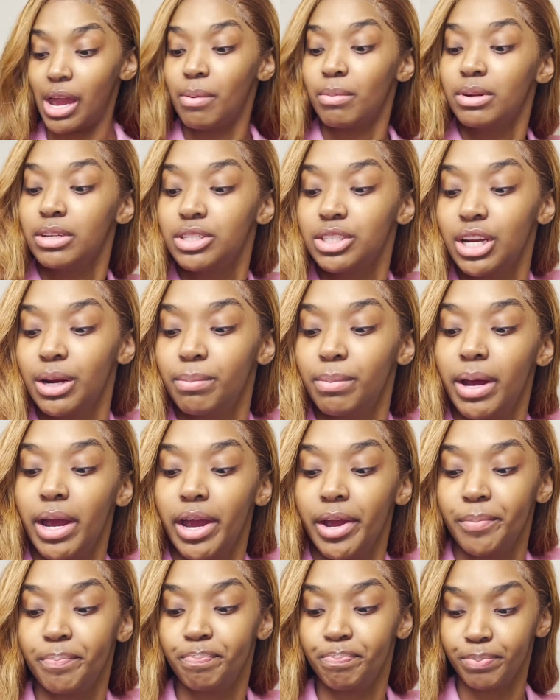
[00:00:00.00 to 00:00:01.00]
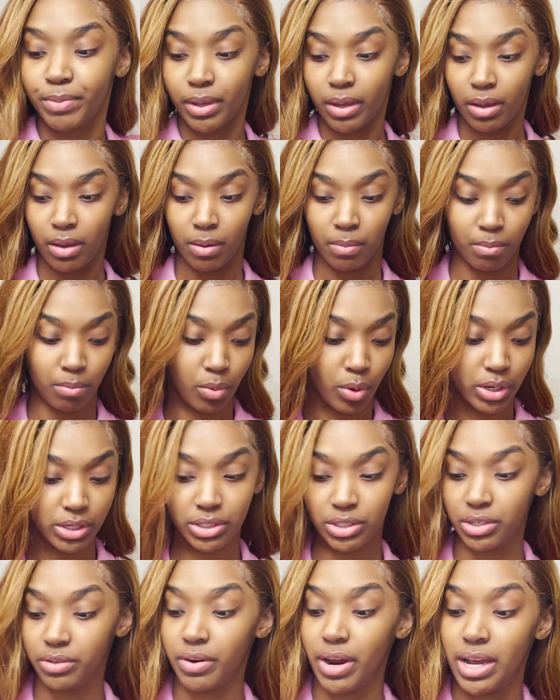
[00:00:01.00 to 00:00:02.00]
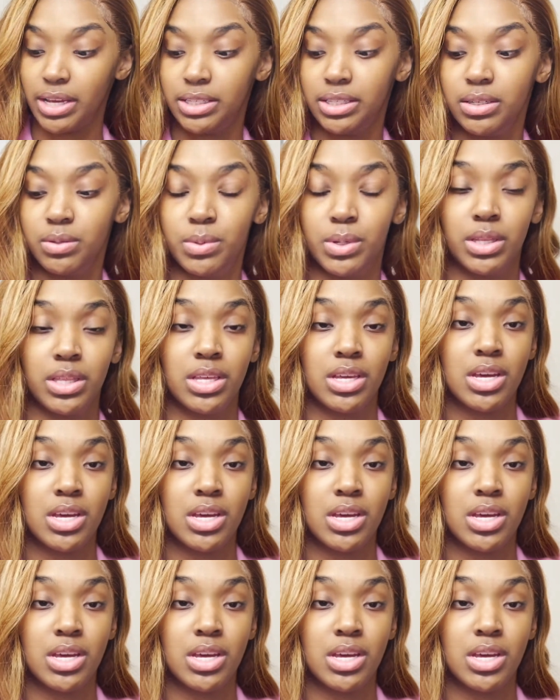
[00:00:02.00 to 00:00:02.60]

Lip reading: gonna start by moisturizing with